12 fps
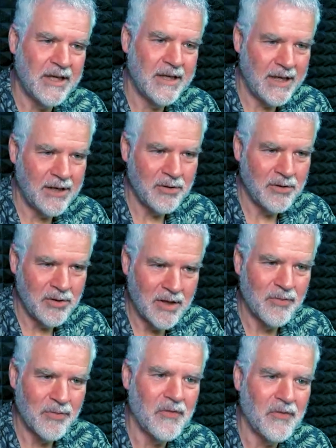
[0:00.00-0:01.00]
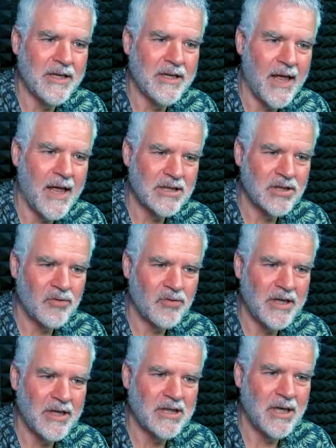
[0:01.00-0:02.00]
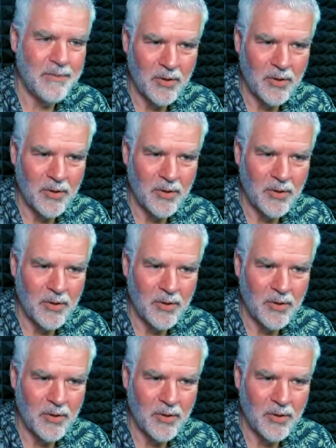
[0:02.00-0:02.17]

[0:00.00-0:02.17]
in here who can provide that strategy,